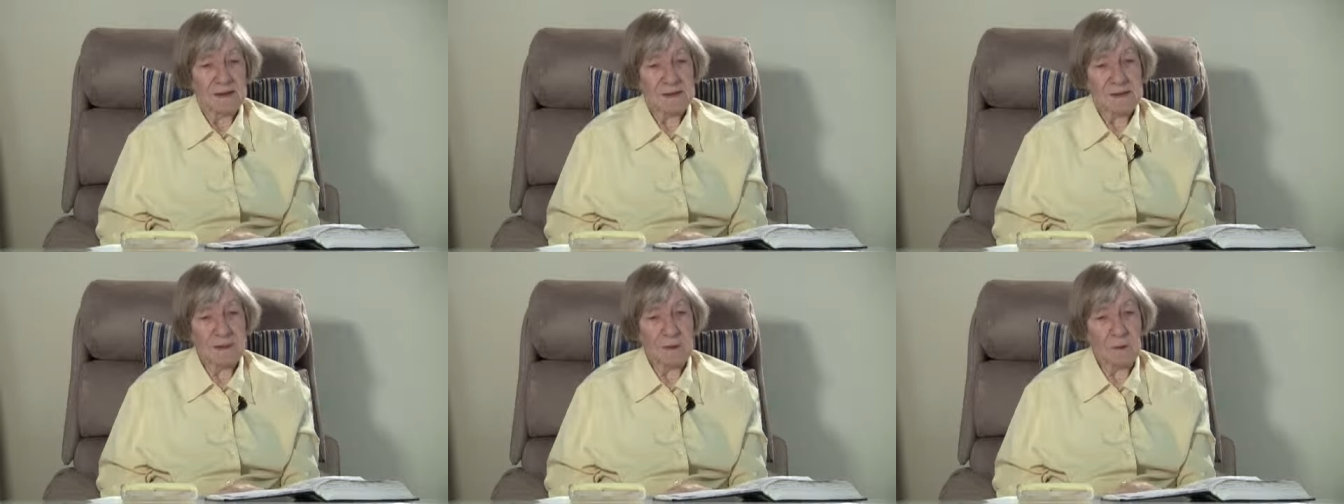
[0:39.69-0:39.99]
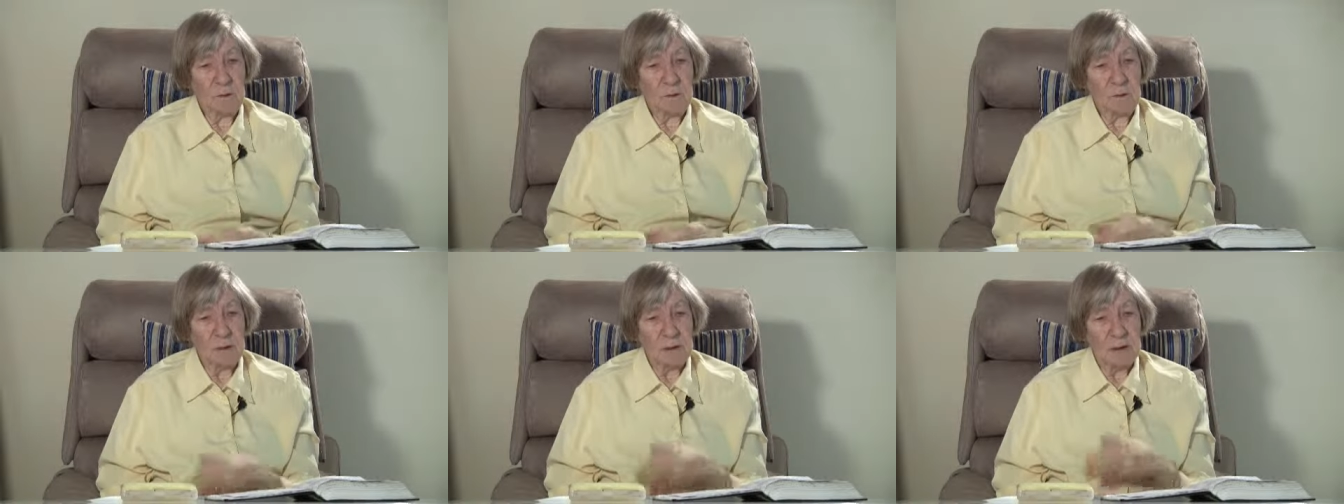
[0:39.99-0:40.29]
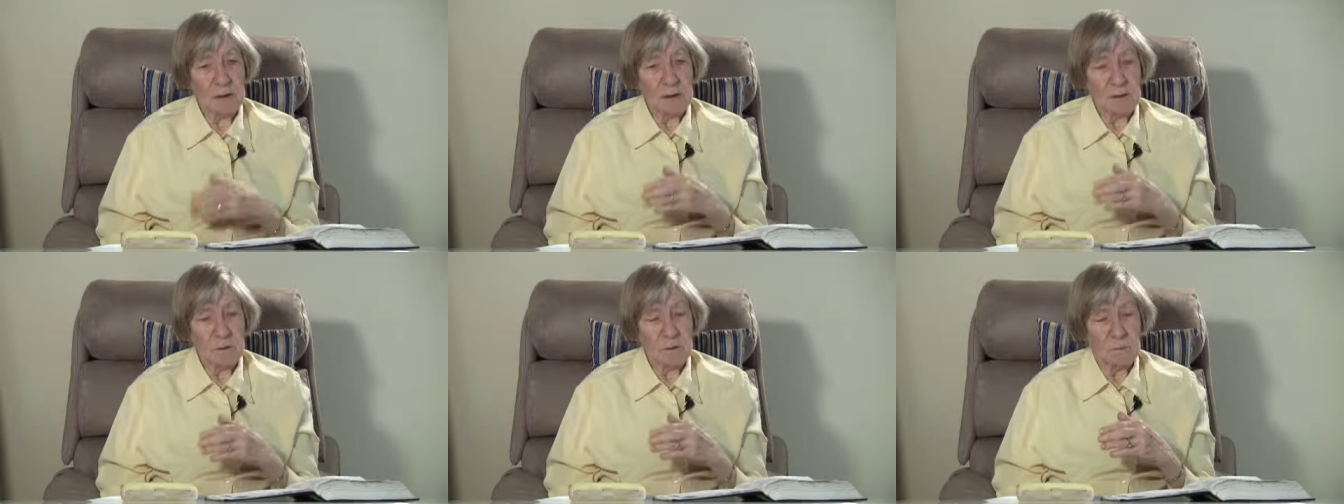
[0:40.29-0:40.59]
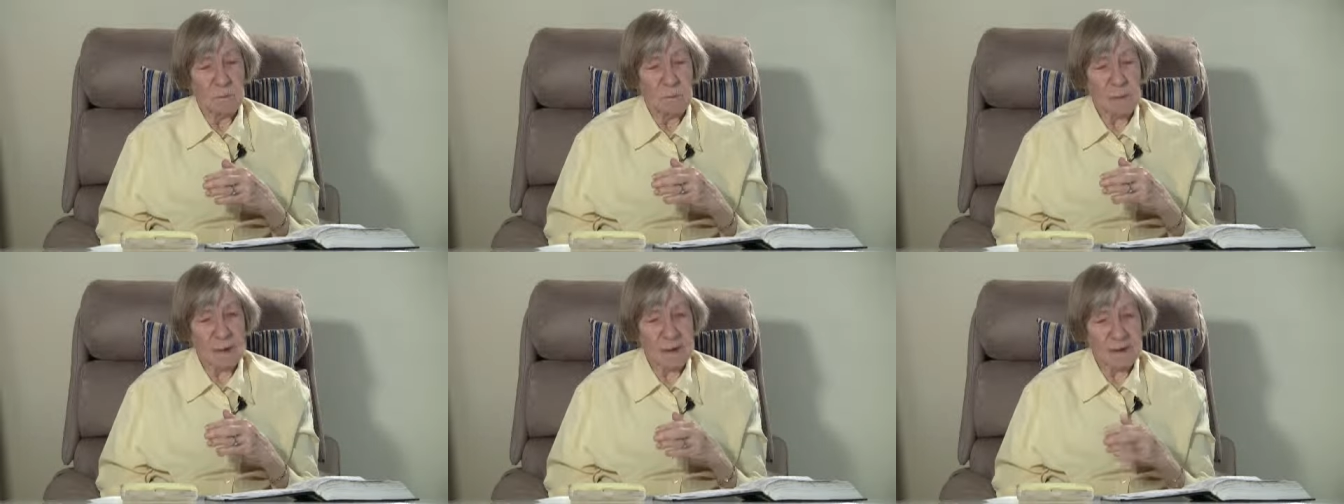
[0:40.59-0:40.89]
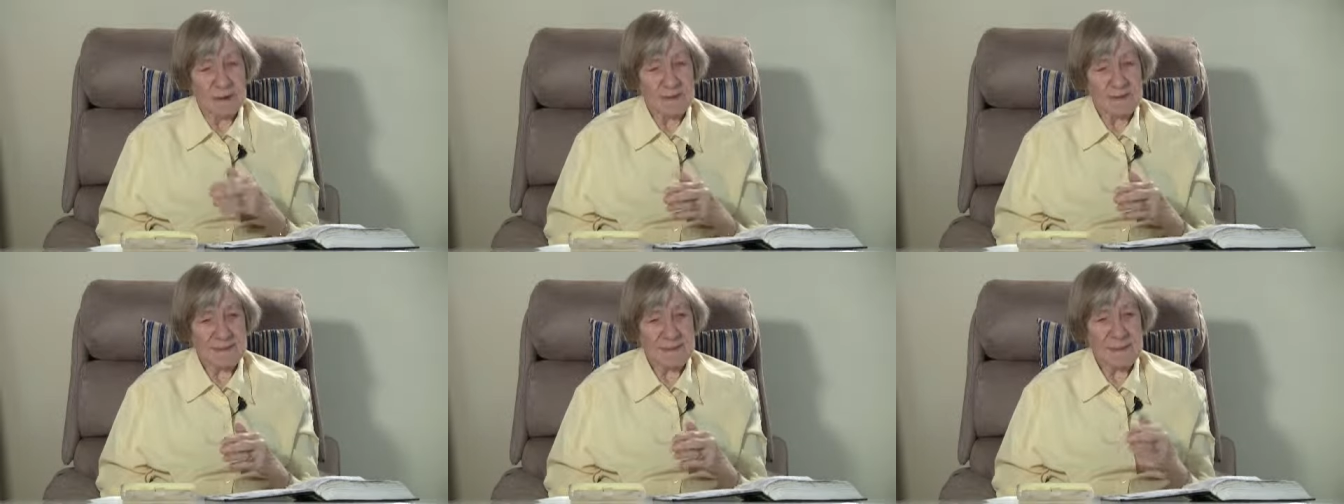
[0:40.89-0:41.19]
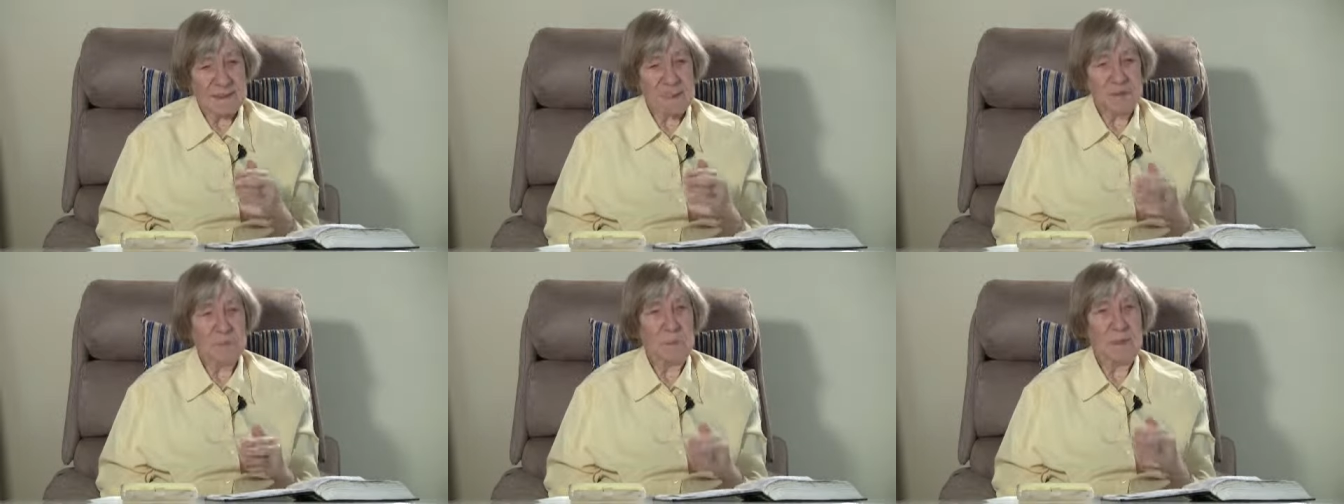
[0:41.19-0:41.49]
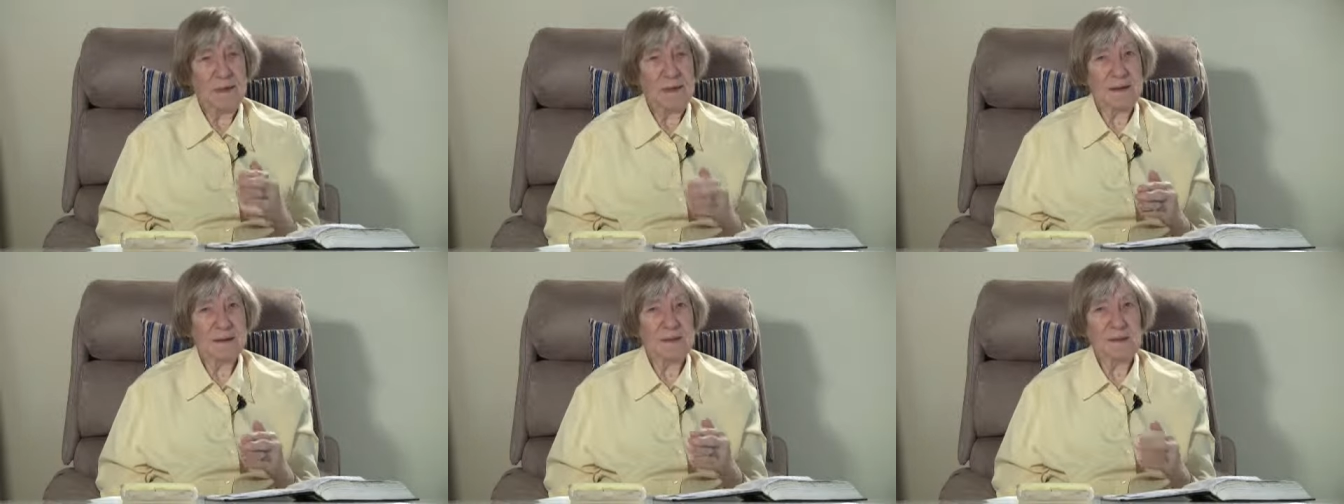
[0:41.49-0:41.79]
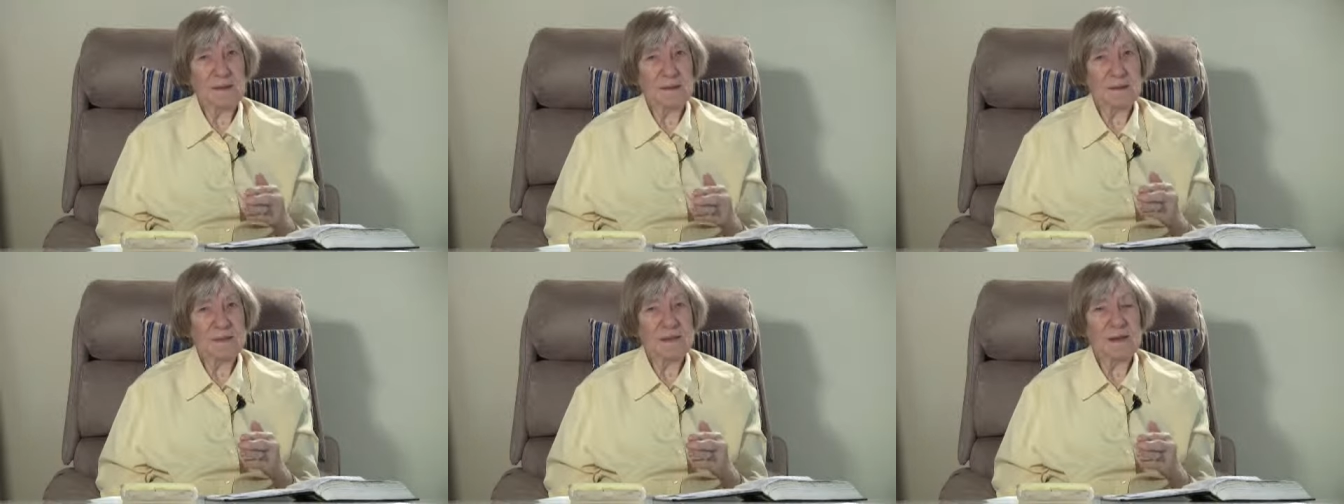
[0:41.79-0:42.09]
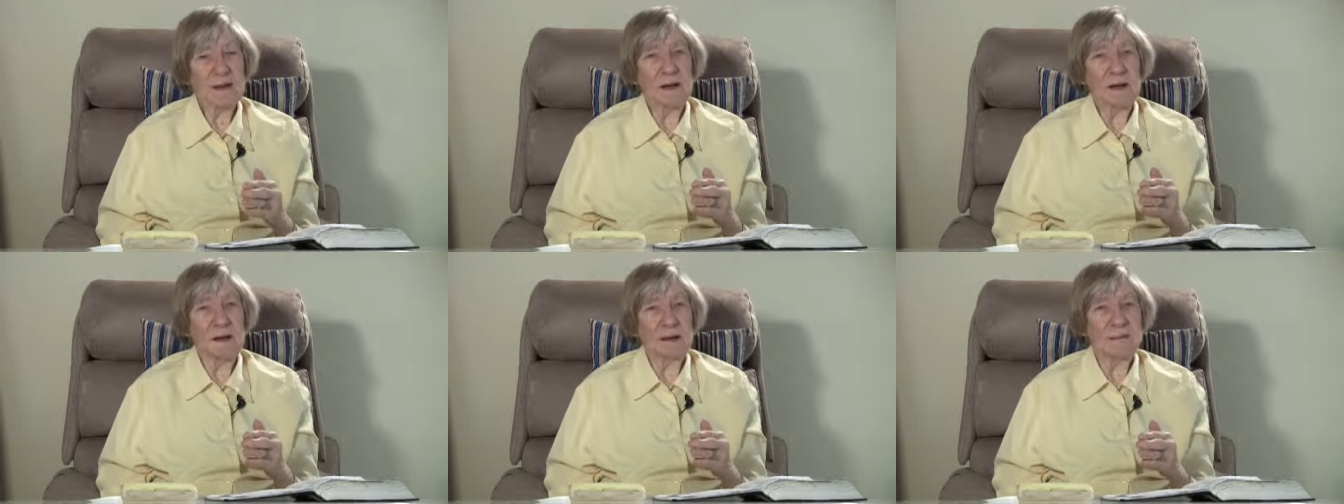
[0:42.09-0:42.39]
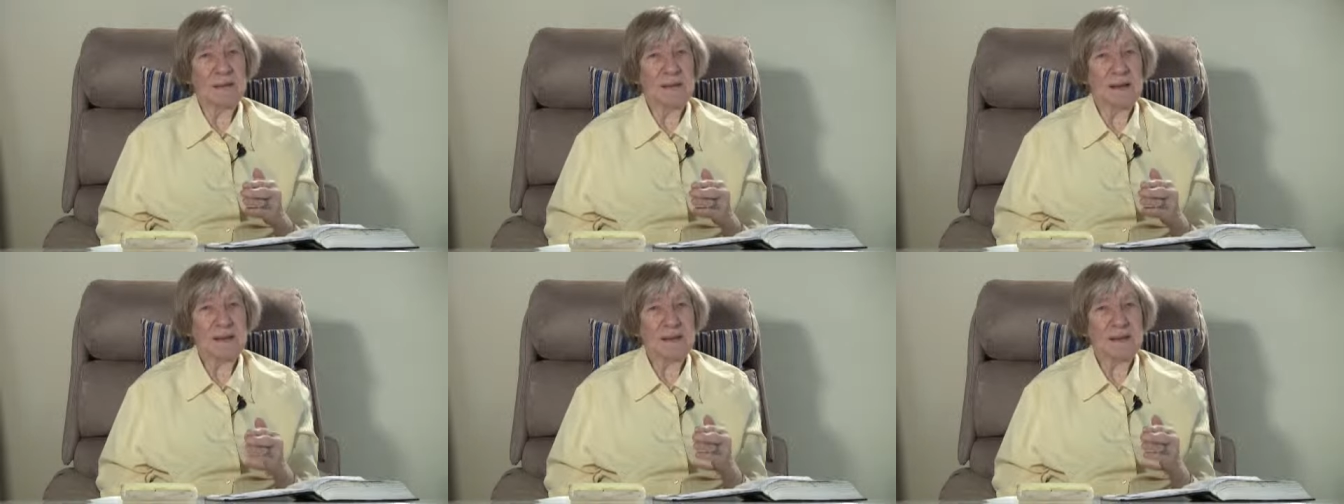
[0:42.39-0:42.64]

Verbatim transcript: So, when it says speaking to yourselves,